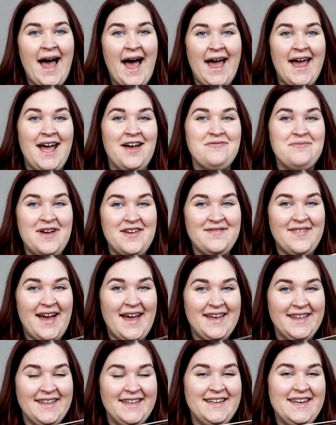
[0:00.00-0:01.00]
I have my
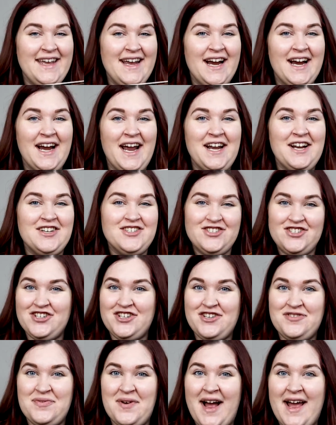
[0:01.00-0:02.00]
violin here and I'll show
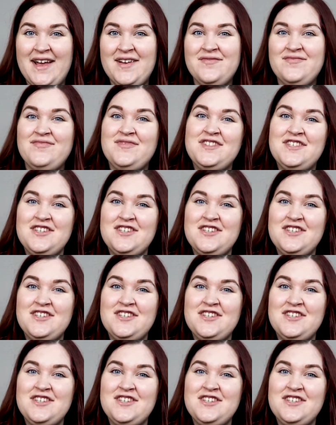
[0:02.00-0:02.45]
you why.